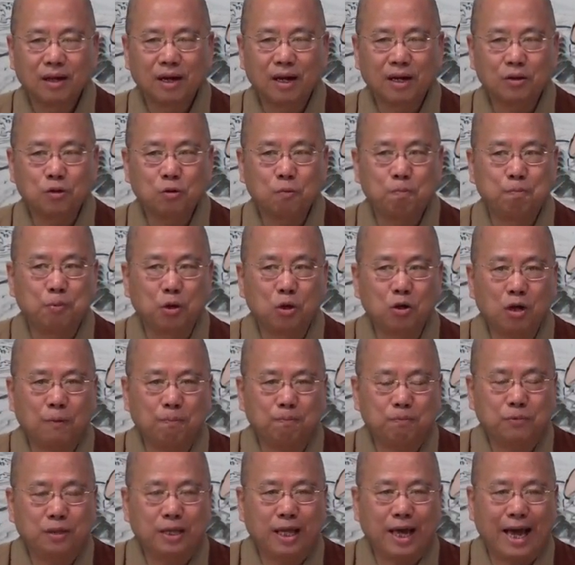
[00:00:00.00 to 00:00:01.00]
And you build
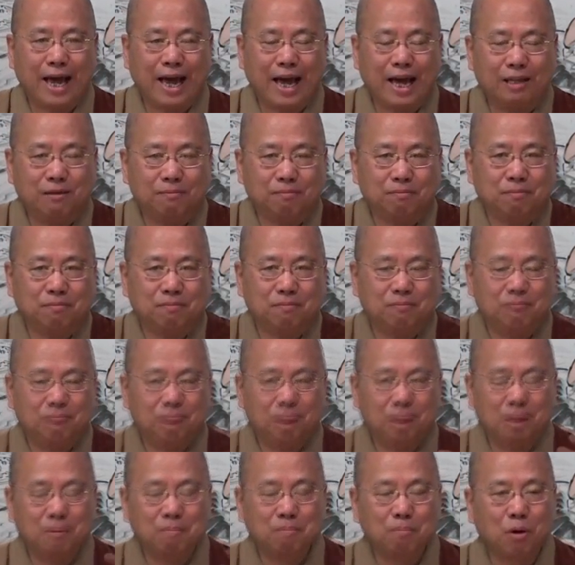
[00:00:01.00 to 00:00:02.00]
up that
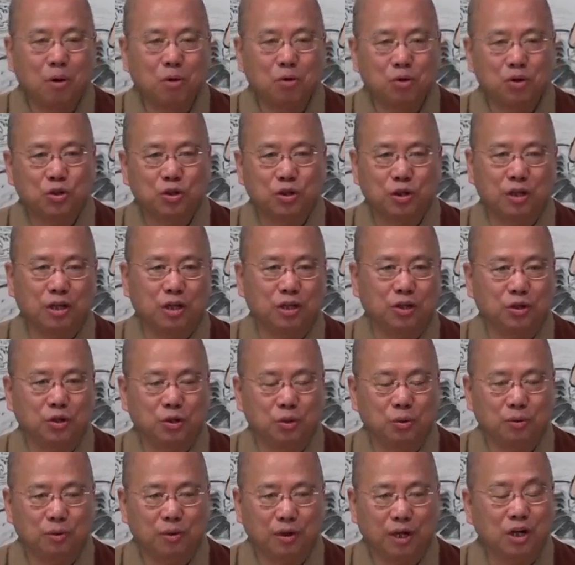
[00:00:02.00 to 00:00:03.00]
emotion in
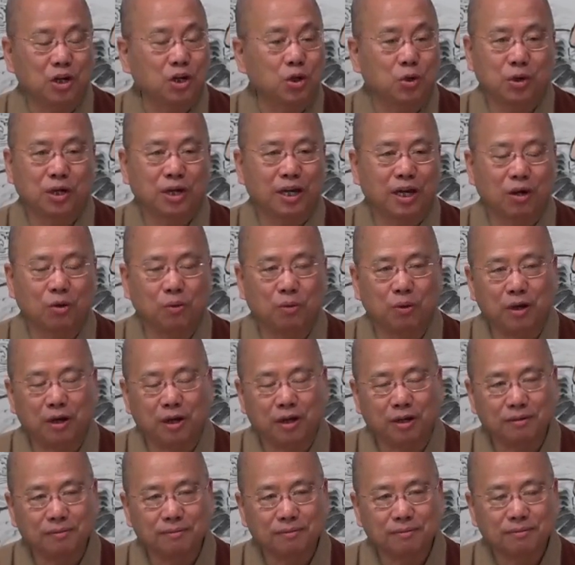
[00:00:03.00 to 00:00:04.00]
you and you couldn't get
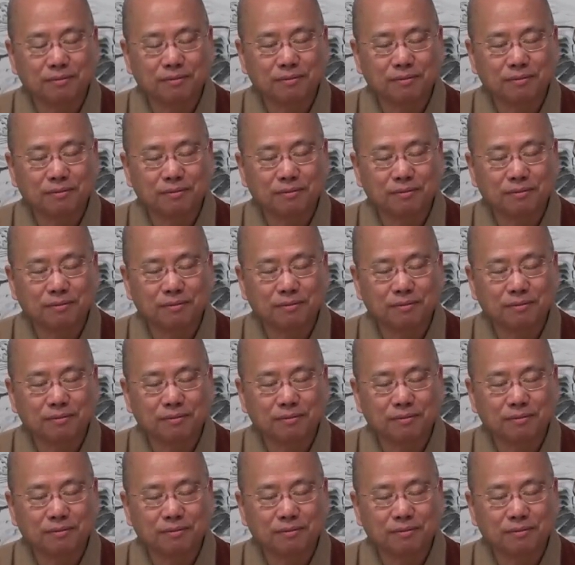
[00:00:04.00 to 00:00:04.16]
away.